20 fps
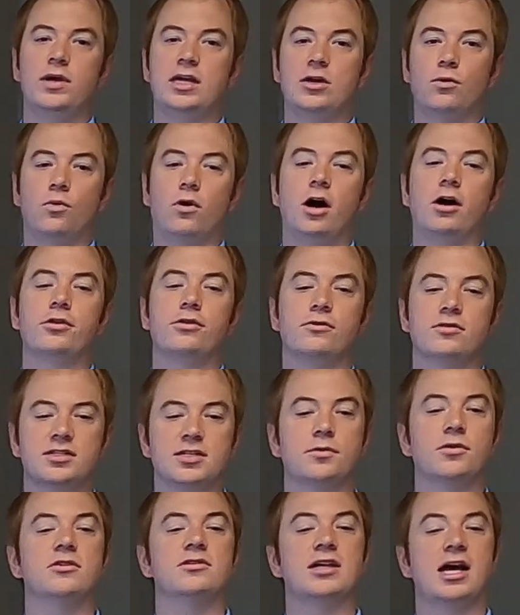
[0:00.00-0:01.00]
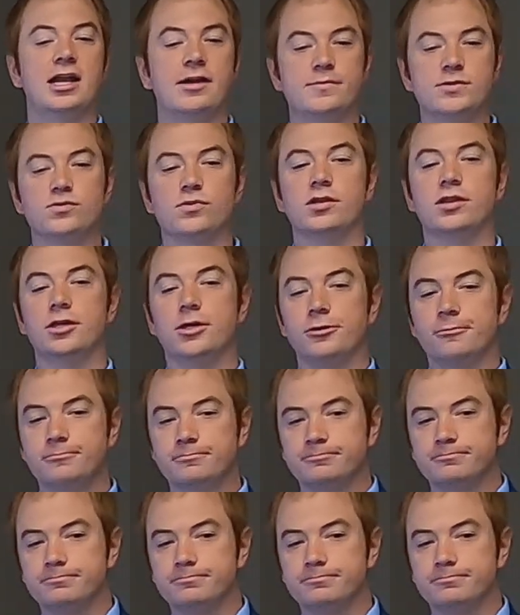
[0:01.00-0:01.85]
We can walk through some of those items with you.